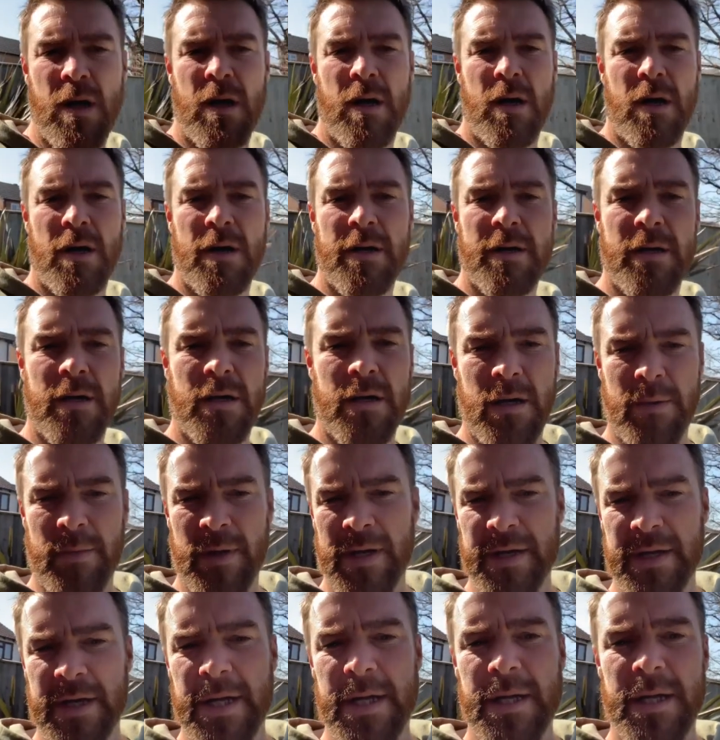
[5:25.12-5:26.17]
Hi, I'm
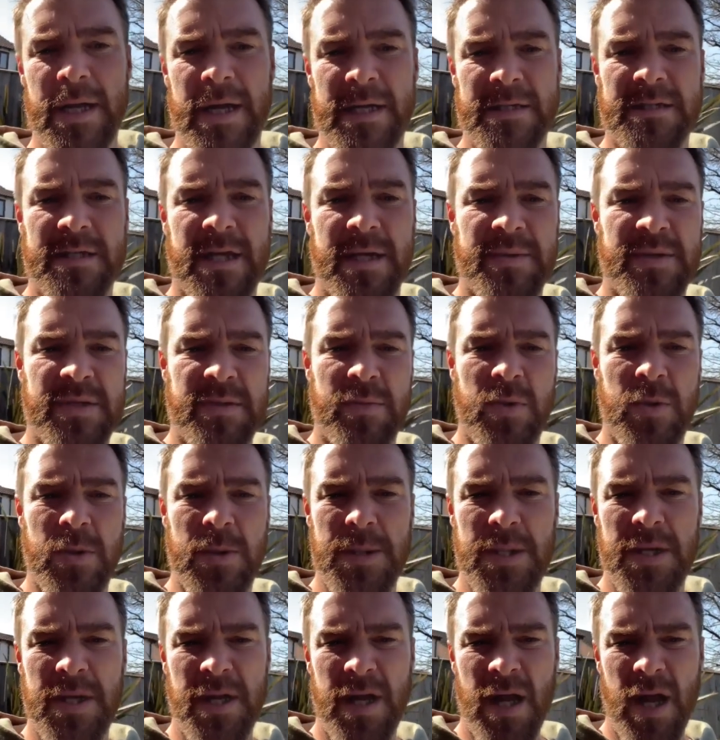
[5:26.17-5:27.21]
Andy at Landscapes for
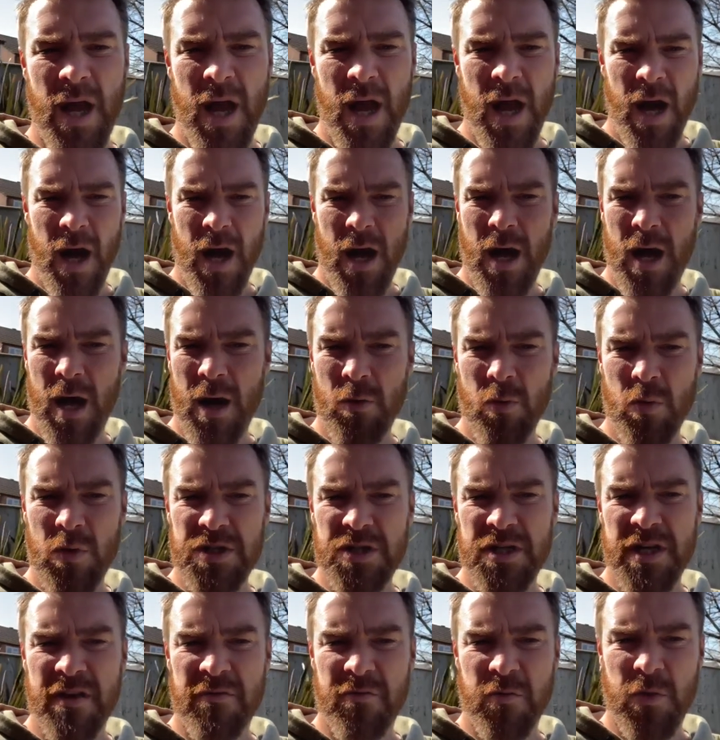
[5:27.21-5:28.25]
Moving.
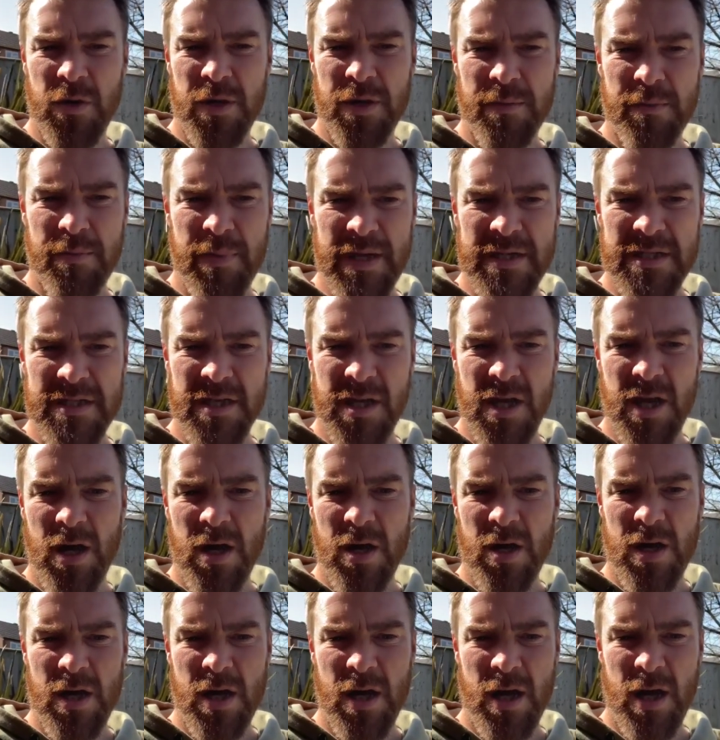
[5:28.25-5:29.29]
Wishing everyone best of
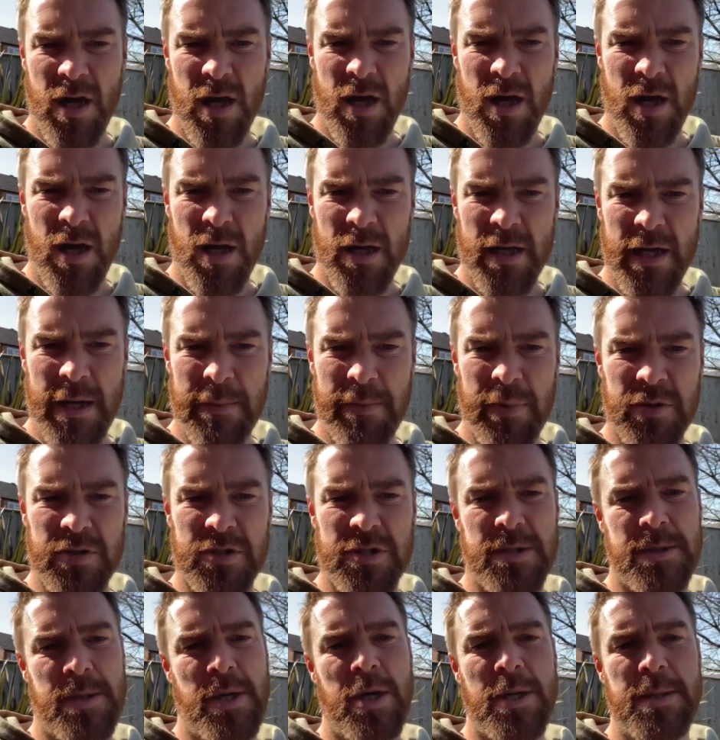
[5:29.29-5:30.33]
luck. Keep on
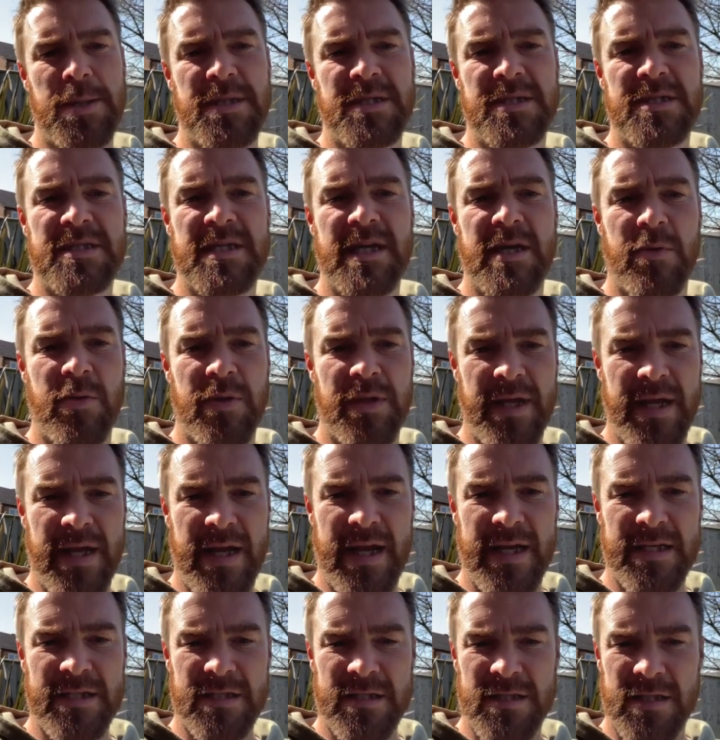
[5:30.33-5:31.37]
surviving, stick with it,
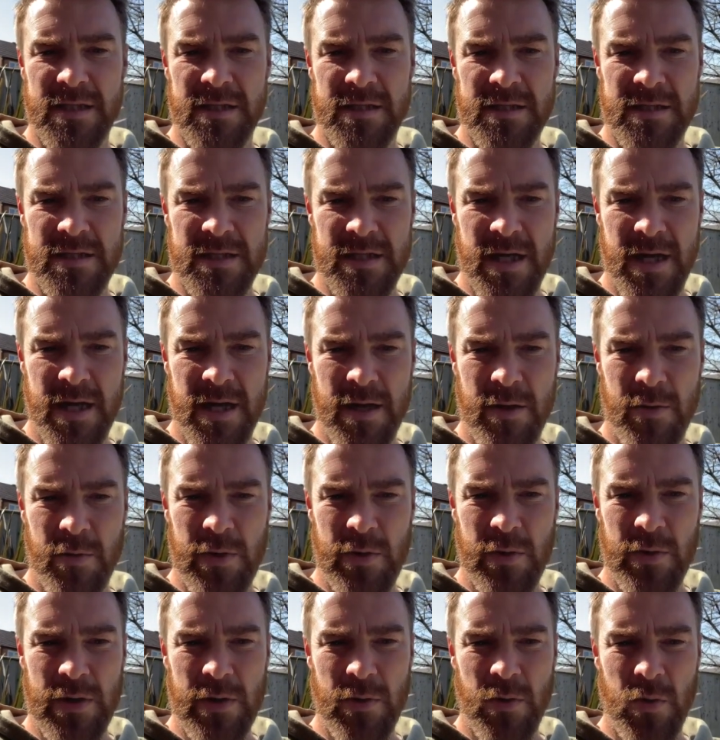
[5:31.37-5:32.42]
lads, and
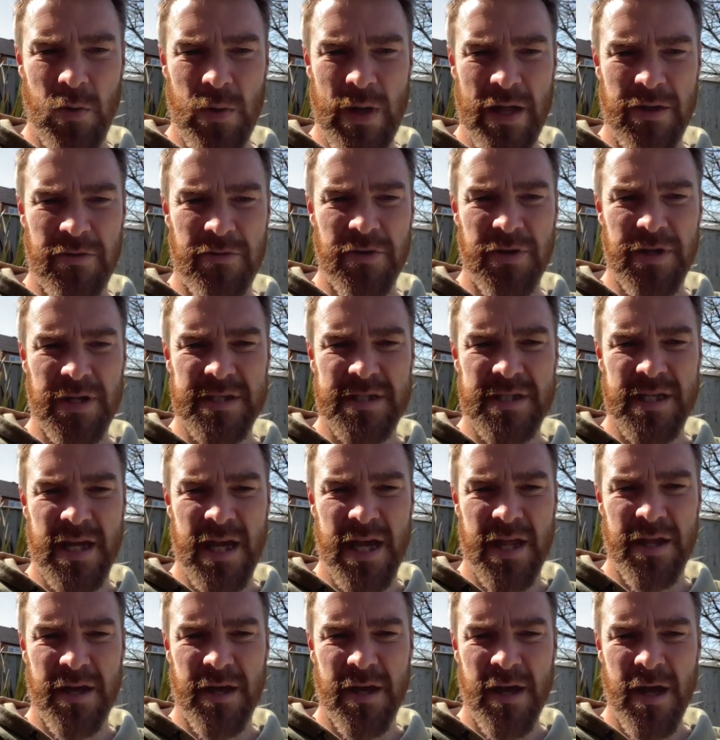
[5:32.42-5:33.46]
we'll all get through this
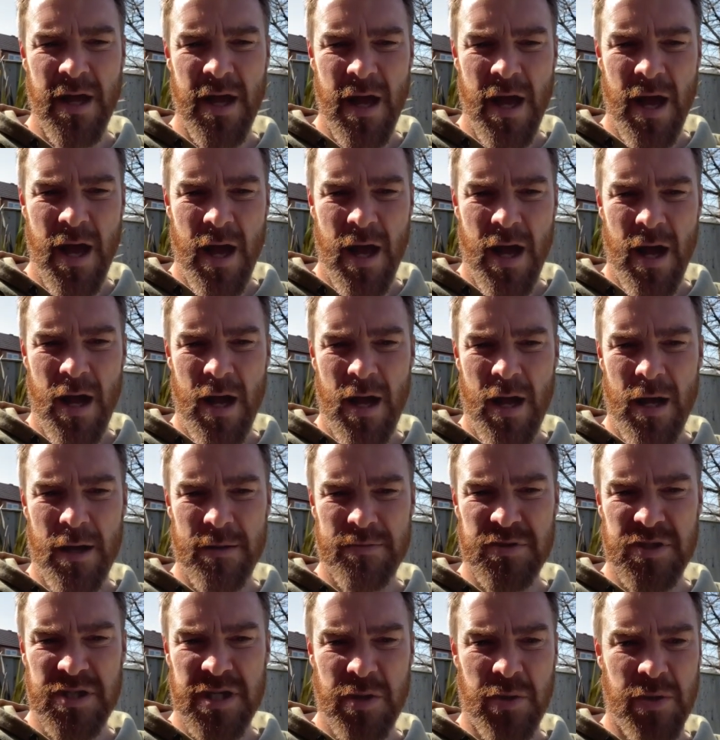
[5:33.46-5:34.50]
together.
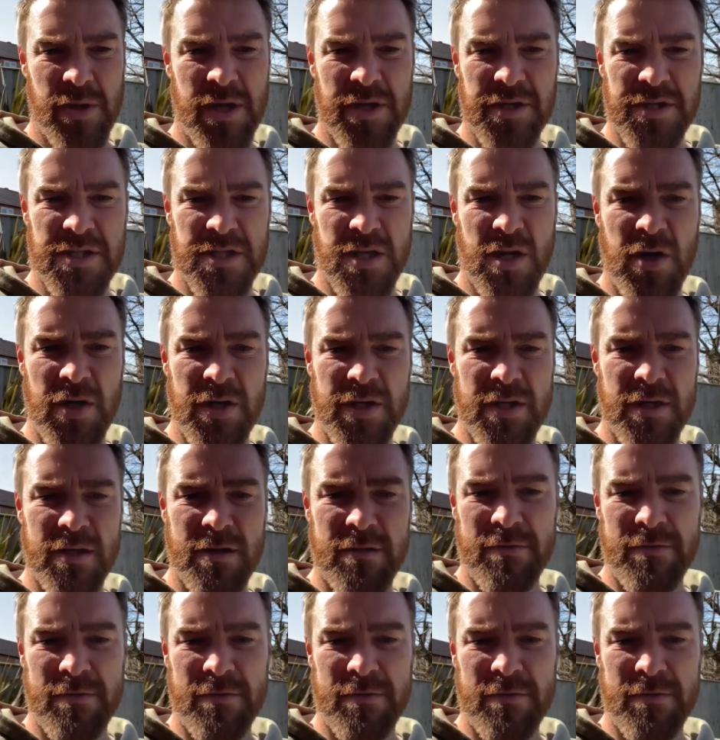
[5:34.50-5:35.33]
See you on the other side.